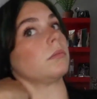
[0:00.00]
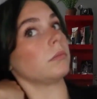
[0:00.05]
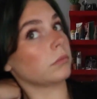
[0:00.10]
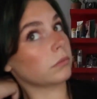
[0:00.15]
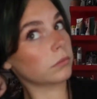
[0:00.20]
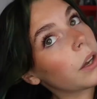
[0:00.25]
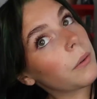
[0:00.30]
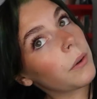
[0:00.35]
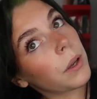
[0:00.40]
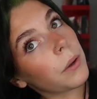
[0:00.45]

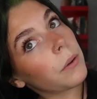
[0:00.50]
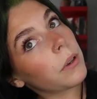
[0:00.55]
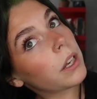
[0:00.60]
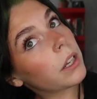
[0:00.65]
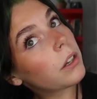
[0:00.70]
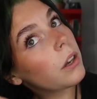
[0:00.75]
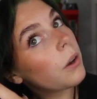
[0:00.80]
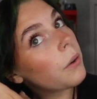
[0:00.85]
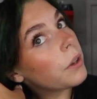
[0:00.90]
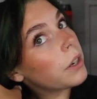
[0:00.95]
That way when I
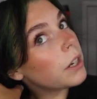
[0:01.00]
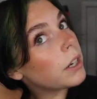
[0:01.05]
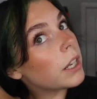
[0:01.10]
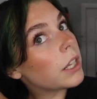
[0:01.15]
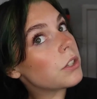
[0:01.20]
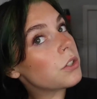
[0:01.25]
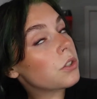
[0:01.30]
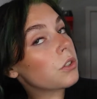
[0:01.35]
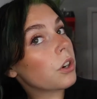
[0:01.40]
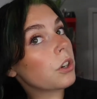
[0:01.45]
go in and I
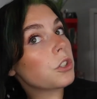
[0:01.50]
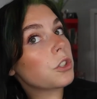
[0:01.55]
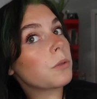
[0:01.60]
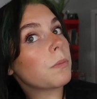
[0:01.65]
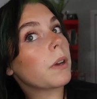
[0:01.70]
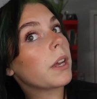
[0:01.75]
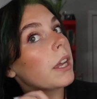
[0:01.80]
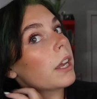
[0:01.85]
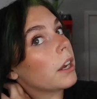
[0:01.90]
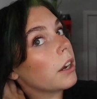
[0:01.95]
scrunch
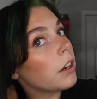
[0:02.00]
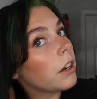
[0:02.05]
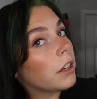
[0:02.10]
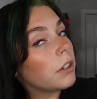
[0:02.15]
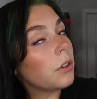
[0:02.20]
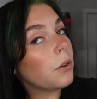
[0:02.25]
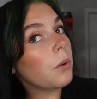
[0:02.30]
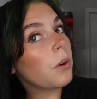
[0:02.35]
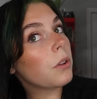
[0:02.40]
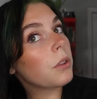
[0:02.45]
my hair, I
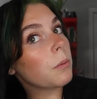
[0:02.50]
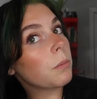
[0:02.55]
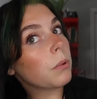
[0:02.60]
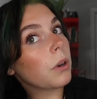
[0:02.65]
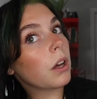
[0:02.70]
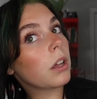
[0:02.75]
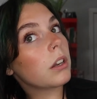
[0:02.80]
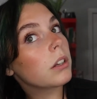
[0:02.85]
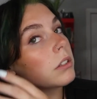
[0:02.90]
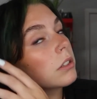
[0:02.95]
know all the
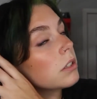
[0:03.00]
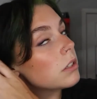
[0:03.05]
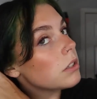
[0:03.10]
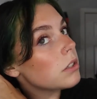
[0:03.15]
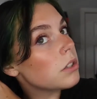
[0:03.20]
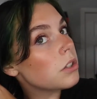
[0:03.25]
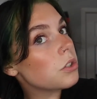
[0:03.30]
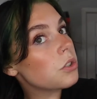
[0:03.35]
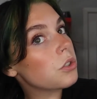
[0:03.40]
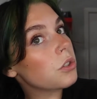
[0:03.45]
product is
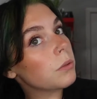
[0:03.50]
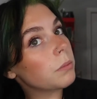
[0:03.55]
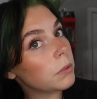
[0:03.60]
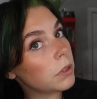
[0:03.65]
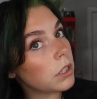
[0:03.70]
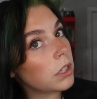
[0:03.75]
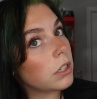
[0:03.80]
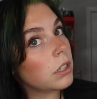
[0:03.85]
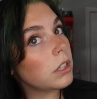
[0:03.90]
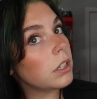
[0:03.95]

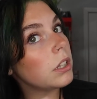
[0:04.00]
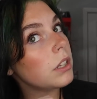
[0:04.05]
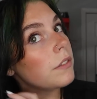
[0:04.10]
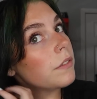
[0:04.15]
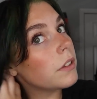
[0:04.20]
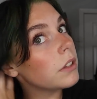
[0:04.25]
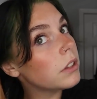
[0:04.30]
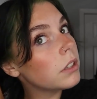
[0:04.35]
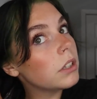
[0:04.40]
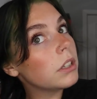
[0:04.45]
distributed
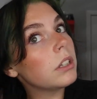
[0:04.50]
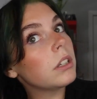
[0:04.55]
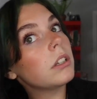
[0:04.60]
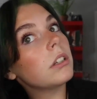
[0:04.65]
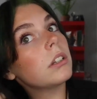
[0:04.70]
evenly.